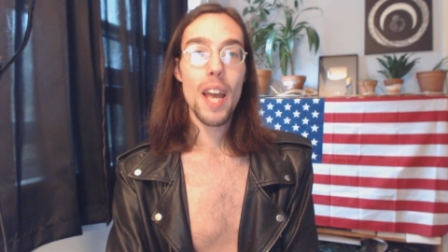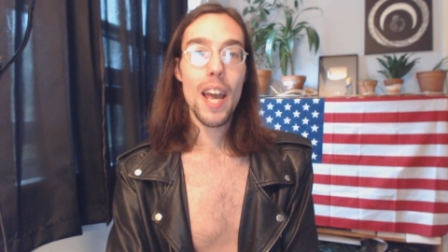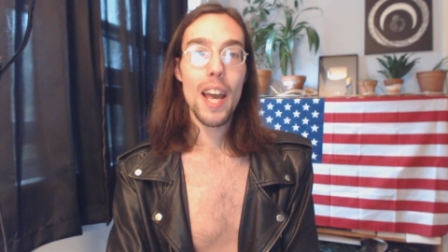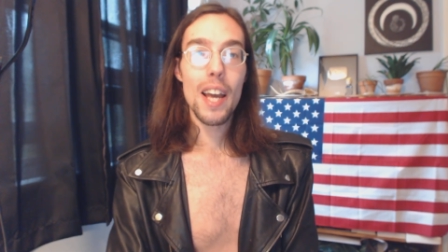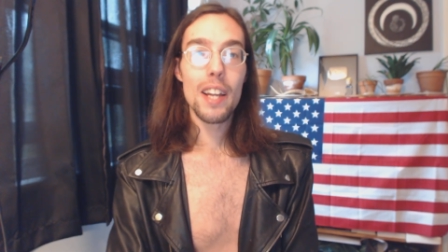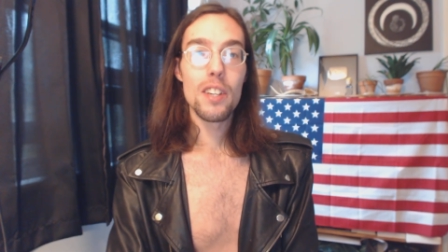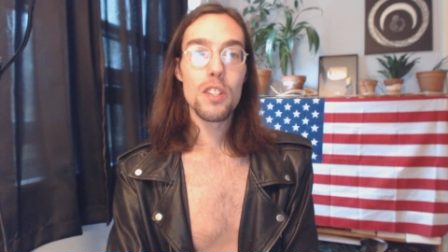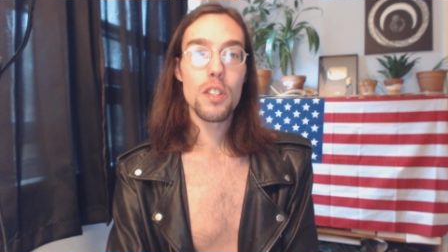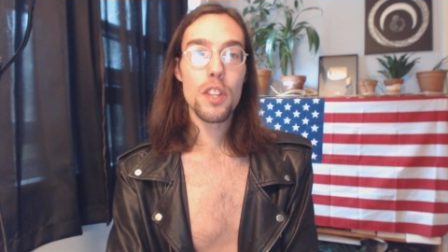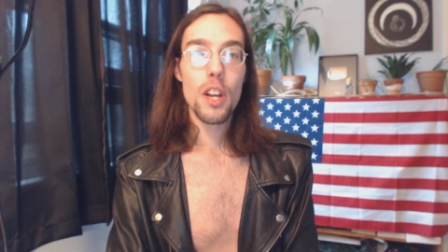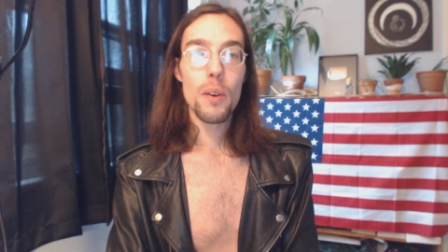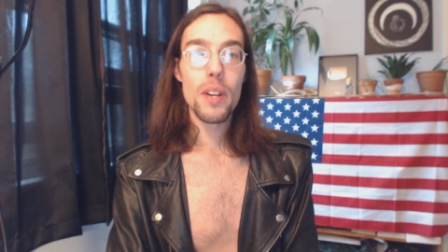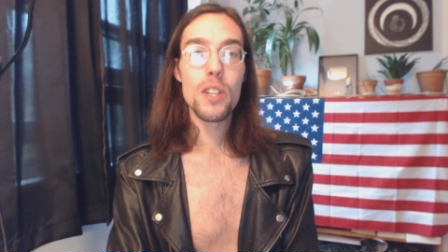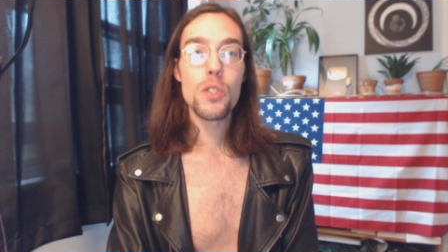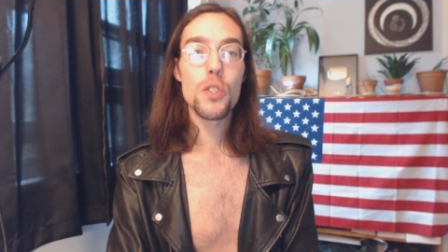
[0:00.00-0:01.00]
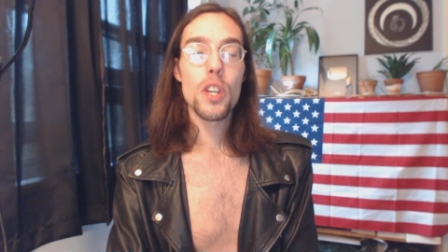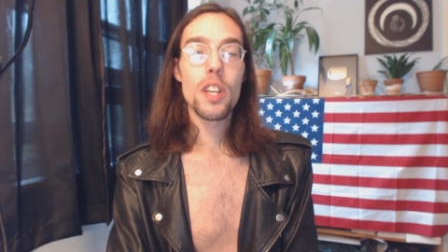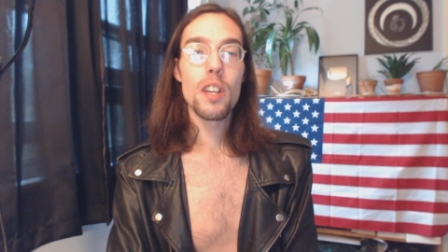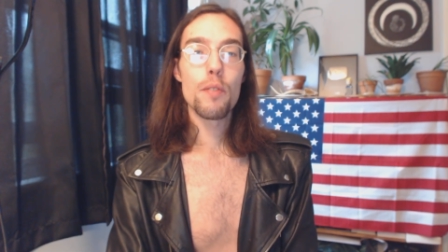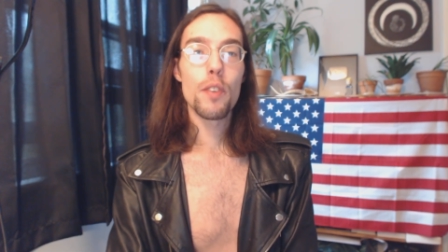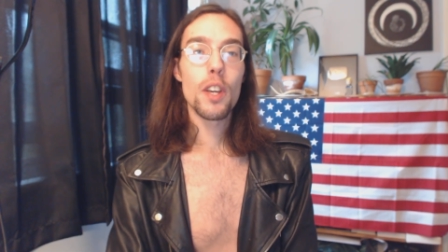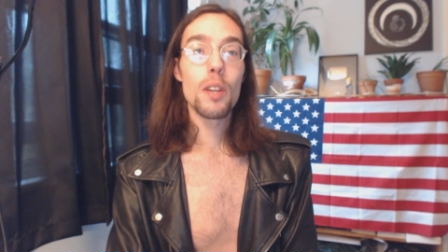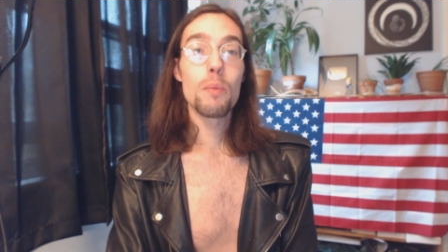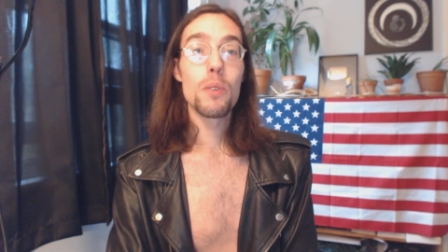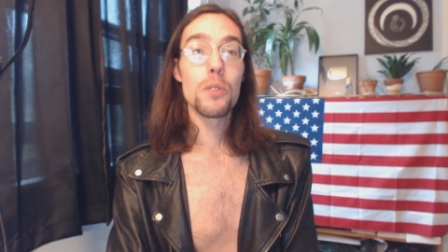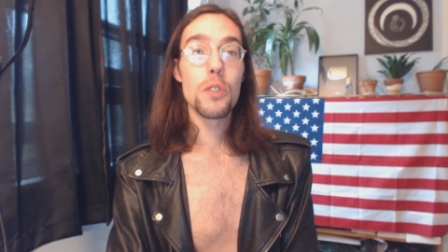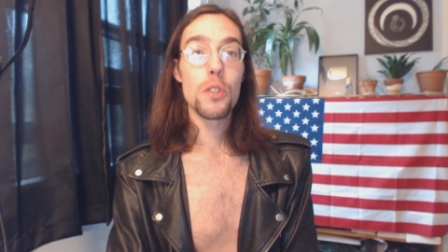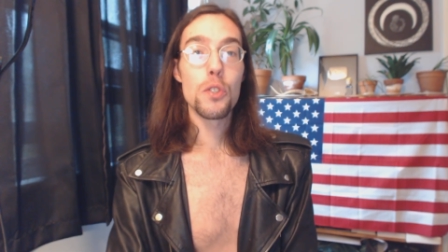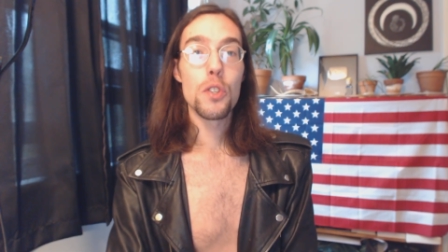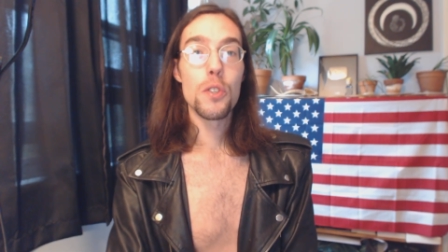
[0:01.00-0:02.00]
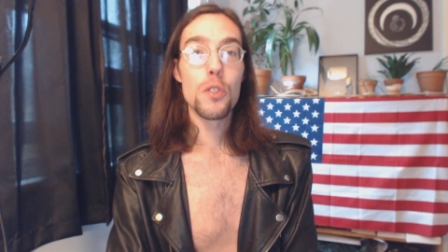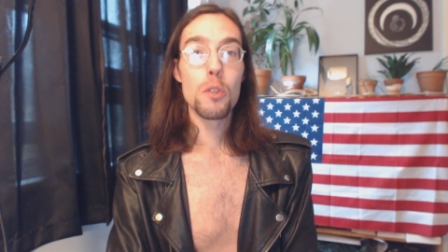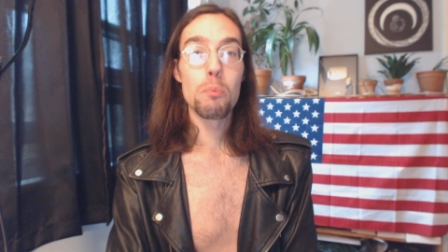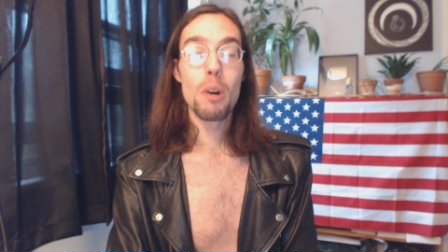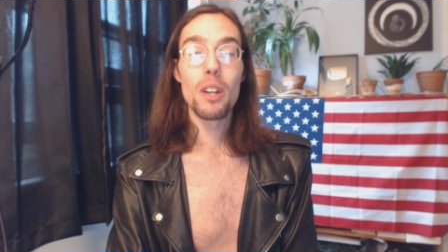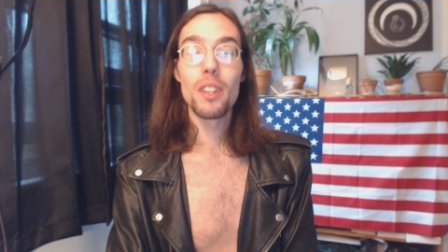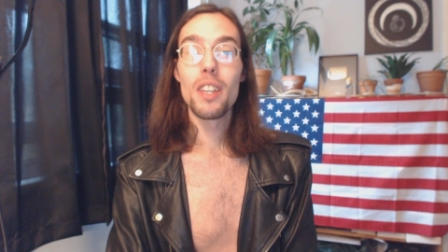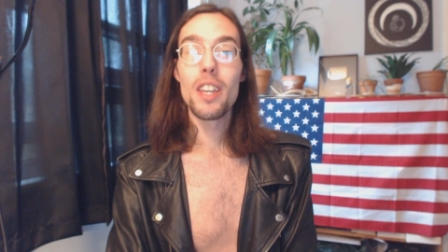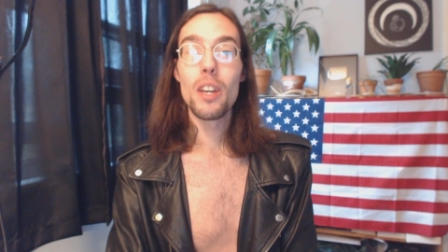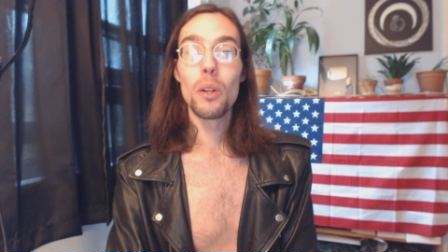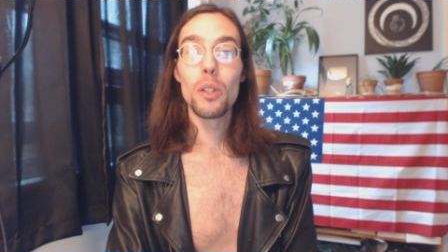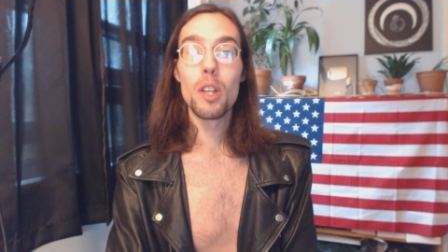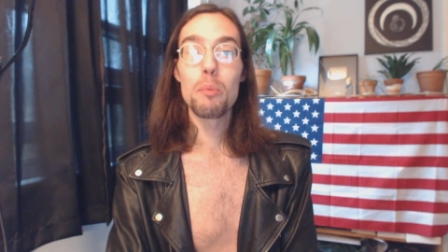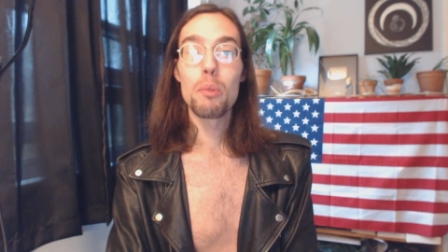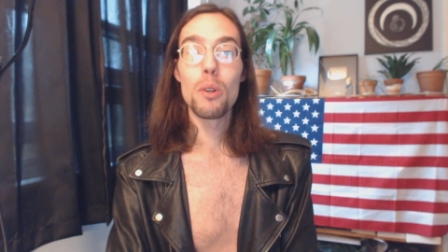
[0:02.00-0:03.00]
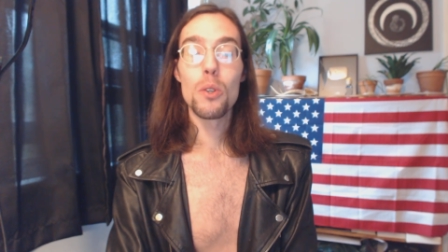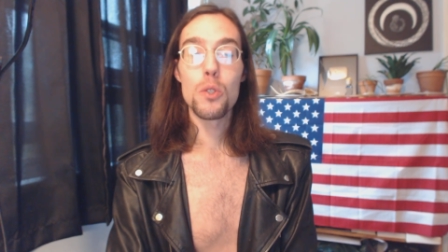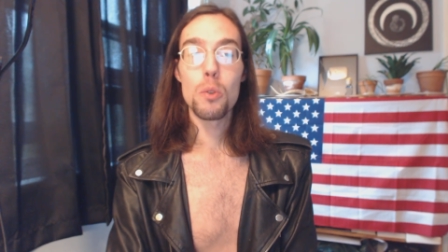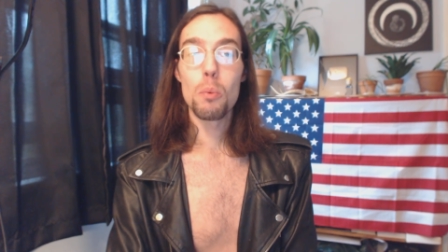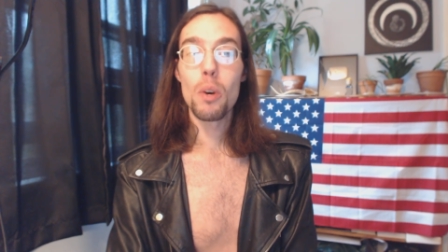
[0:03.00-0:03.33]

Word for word: And there is significant resistance among the neoliberals.